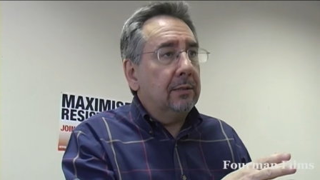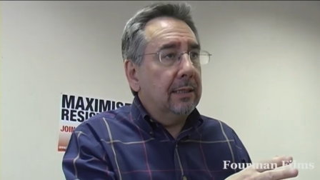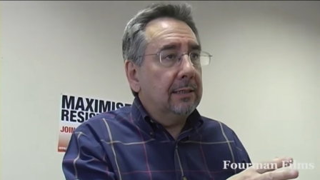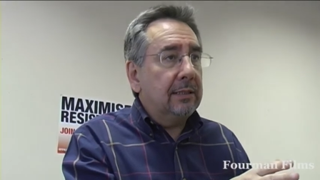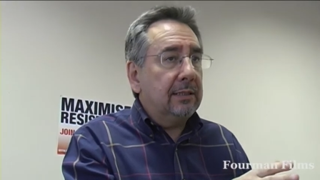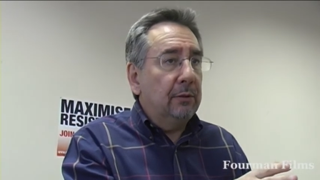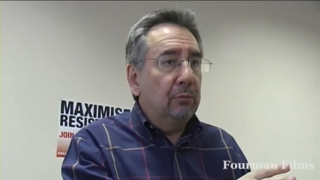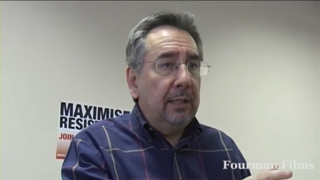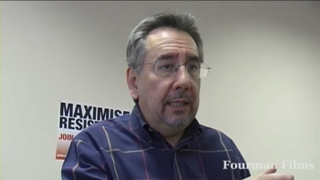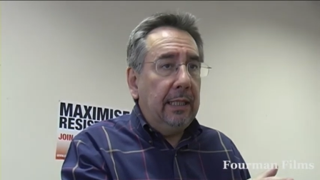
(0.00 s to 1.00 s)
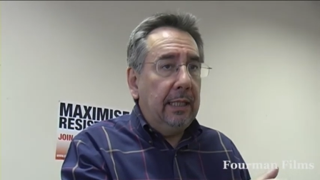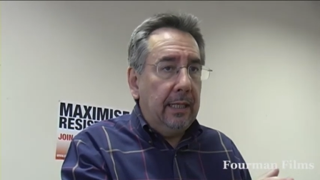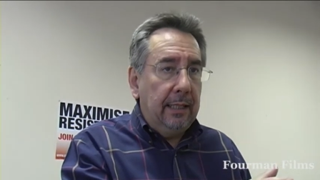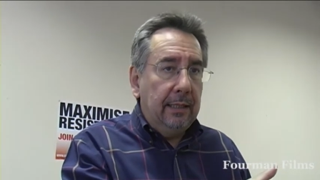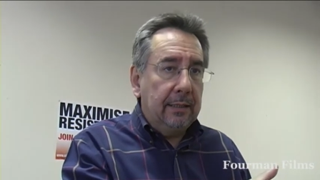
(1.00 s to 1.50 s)
existed really
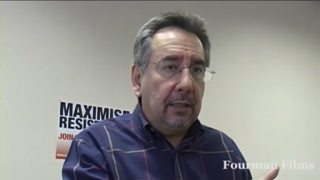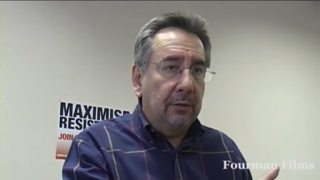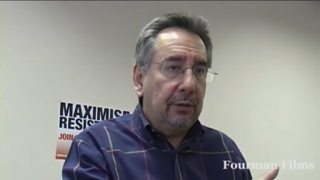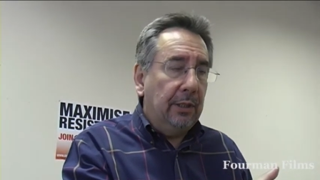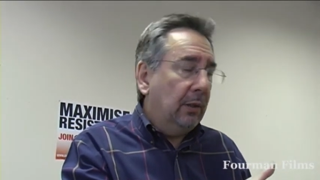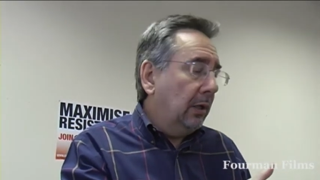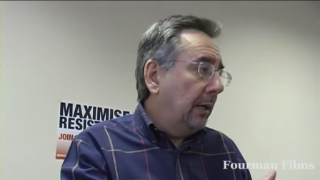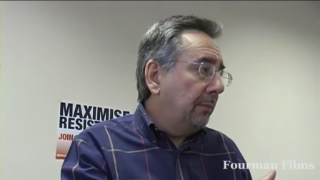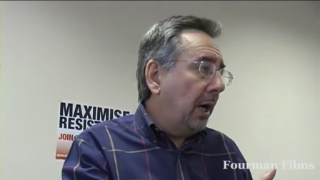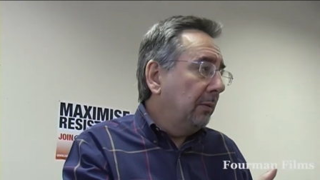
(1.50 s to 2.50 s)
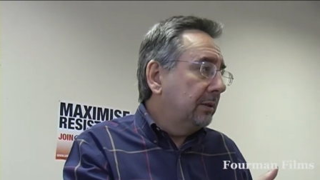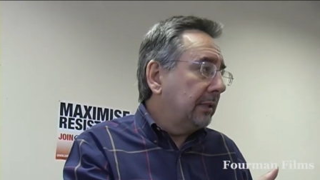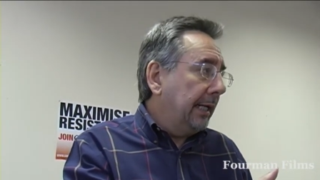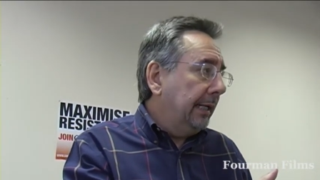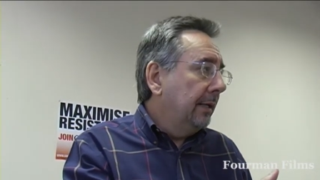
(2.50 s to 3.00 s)
in this country, I would
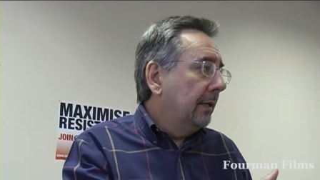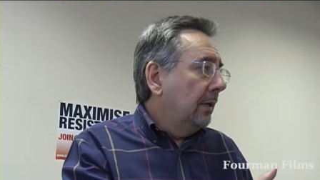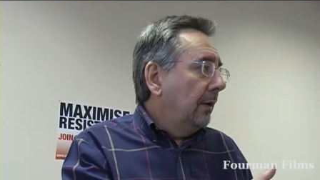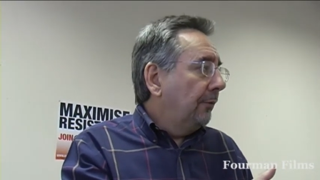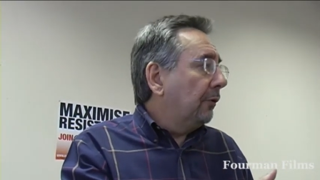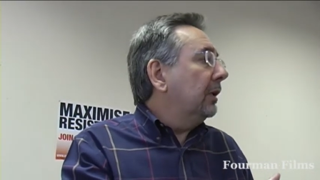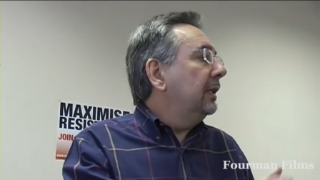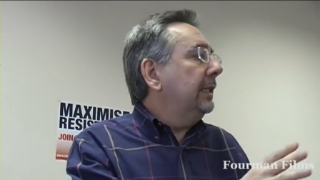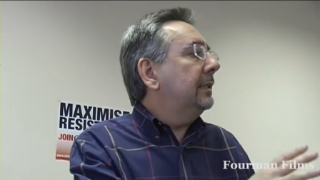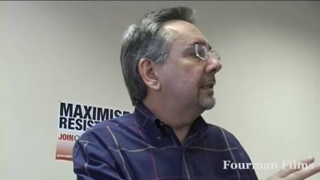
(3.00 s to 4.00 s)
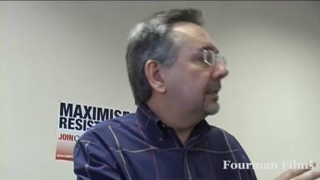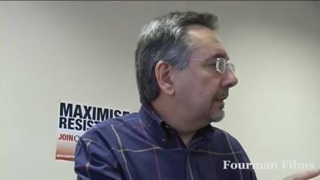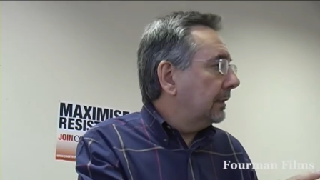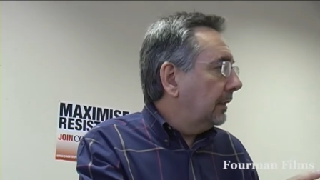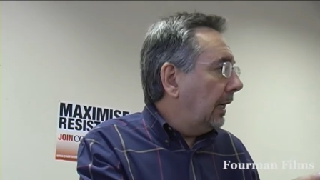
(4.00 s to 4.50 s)
say, for at least
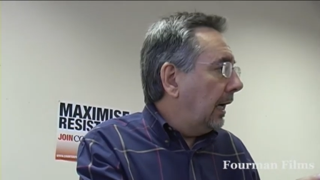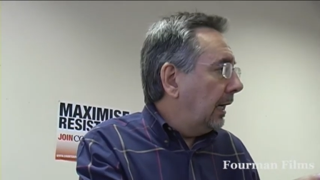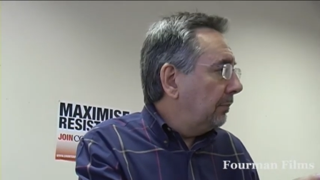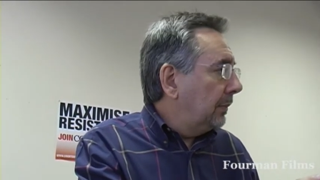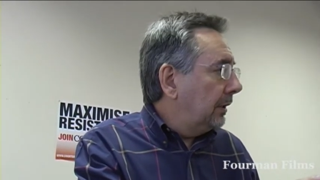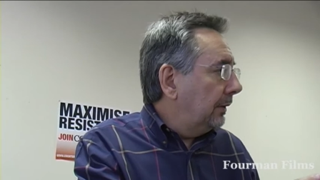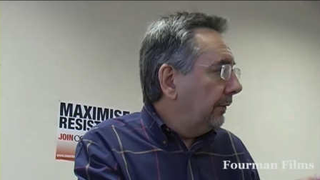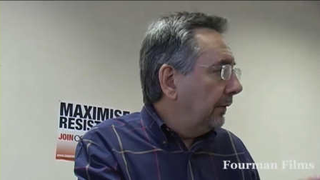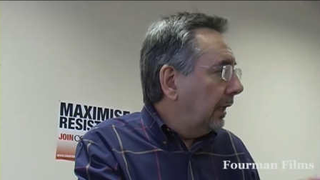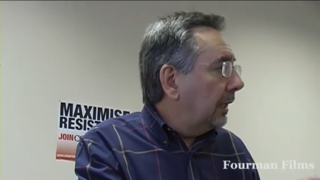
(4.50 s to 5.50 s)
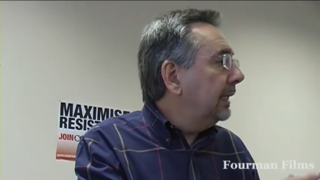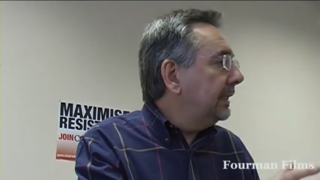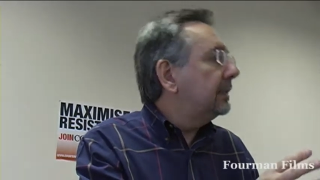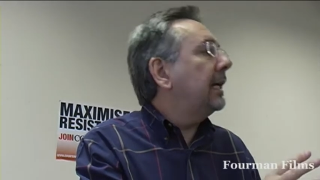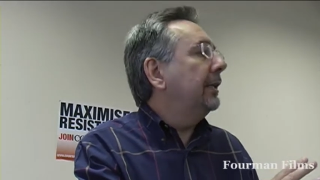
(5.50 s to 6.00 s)
10
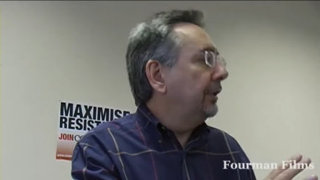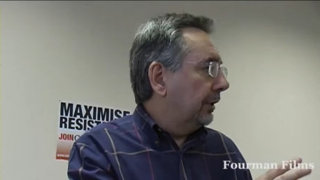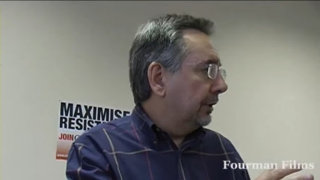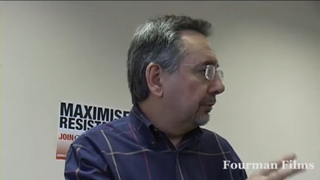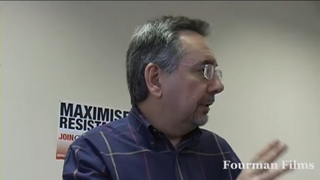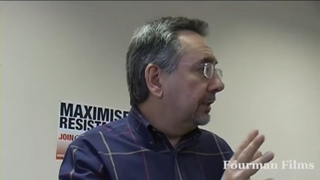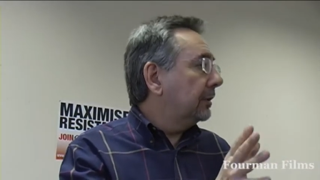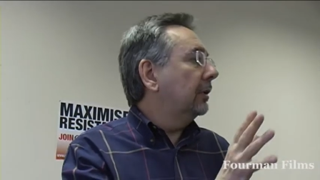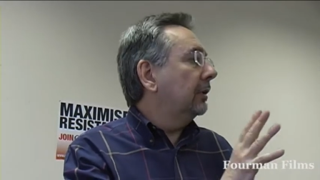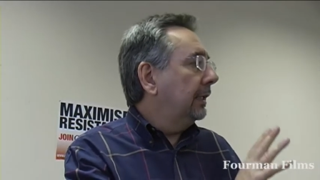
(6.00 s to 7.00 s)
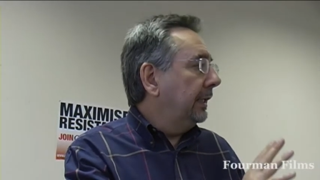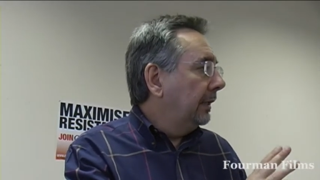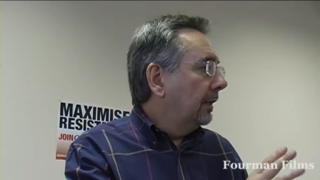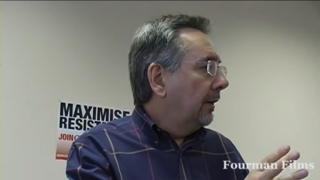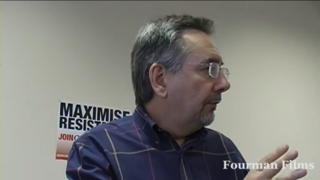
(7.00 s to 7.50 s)
years, really, certainly
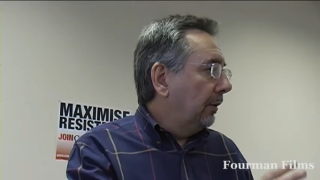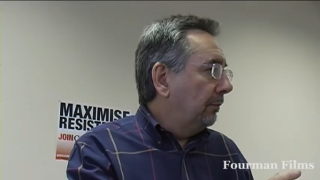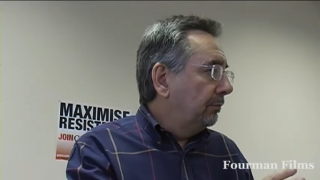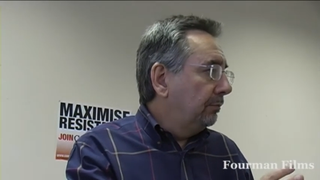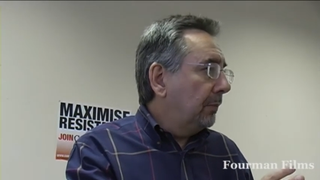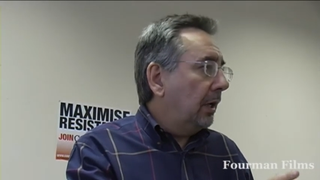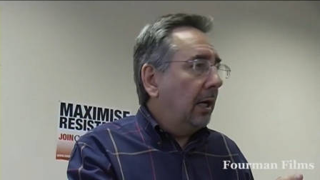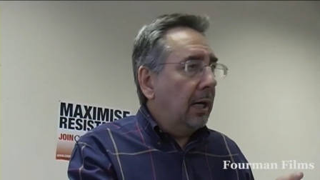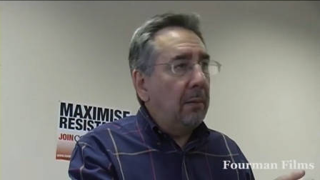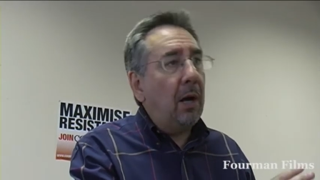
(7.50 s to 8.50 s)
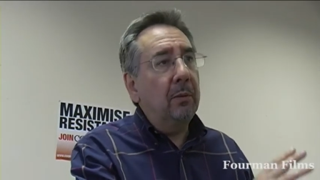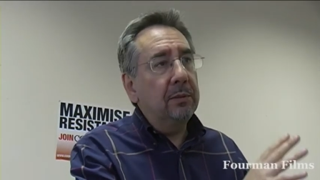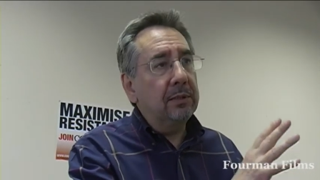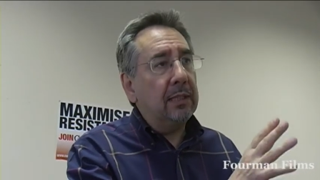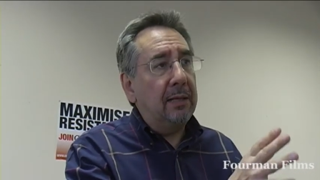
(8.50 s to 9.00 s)
from, I
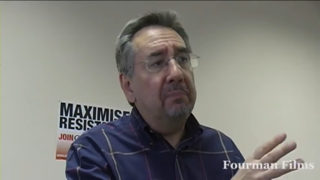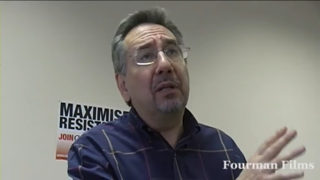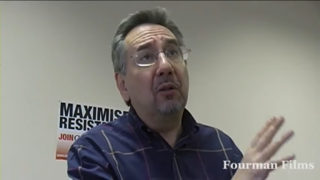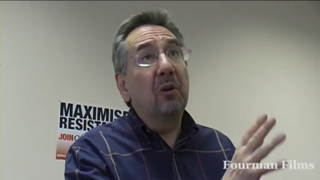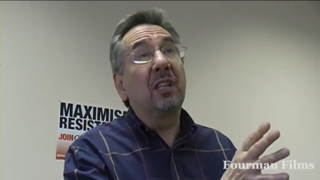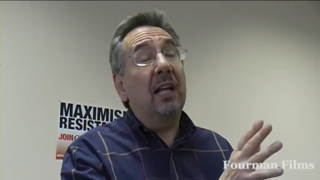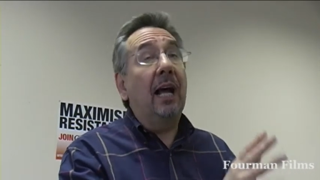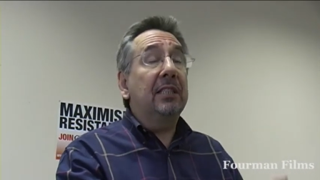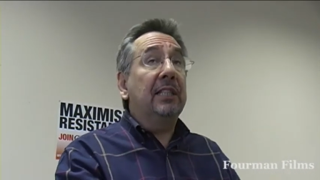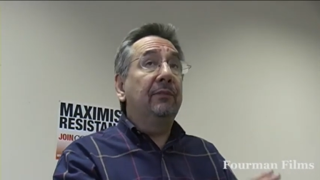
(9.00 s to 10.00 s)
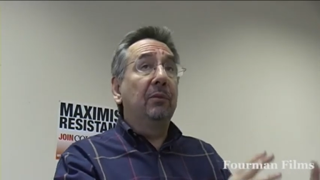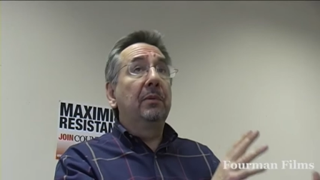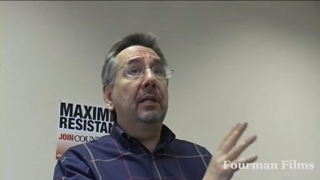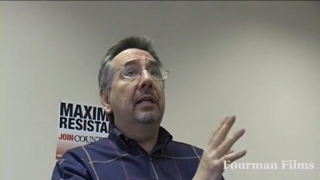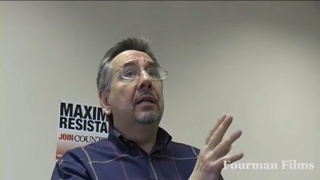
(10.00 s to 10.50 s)
would say, a bit longer than that, actually,
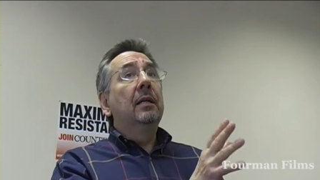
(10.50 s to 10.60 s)
from the